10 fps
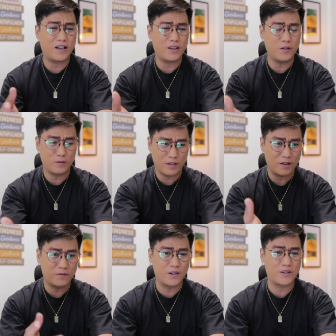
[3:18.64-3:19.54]
yung
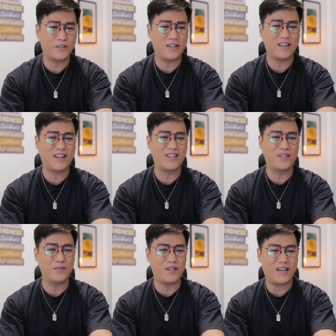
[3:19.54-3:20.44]
young version ng
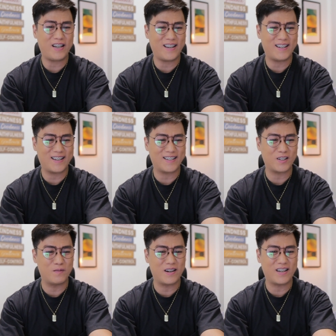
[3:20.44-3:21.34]
Julie, and
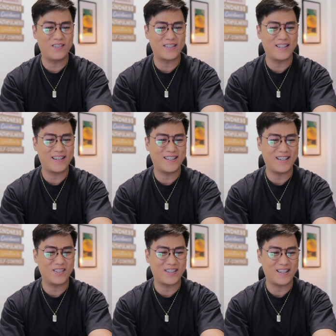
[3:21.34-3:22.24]
sobrang innocent niya
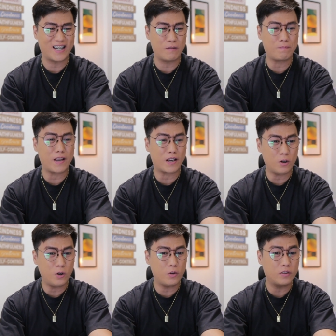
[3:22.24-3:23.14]
dito tingnan.
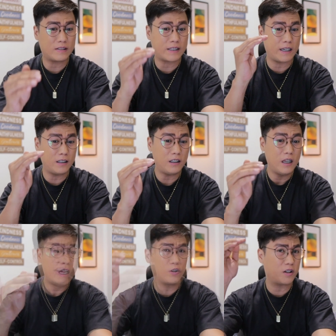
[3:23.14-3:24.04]
Pero yung
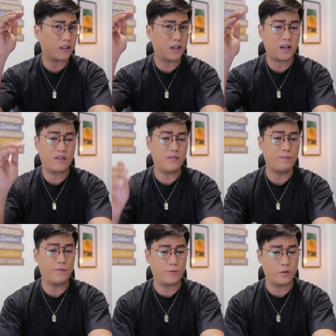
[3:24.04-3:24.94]
skill, nandun na talaga
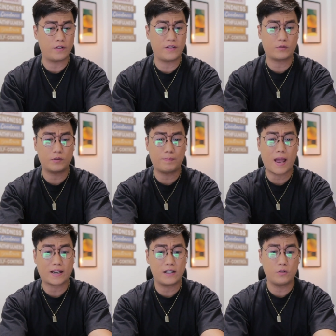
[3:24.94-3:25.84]
even before. This was
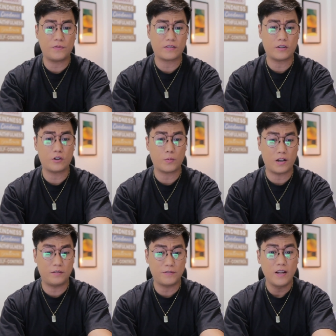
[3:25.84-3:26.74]
back in 2012, and
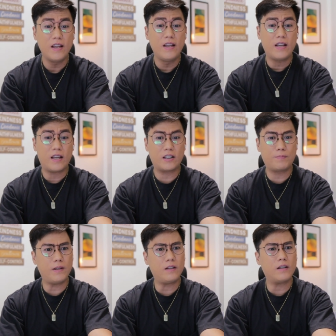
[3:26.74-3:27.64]

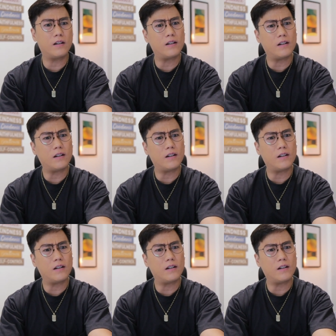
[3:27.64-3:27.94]
it's been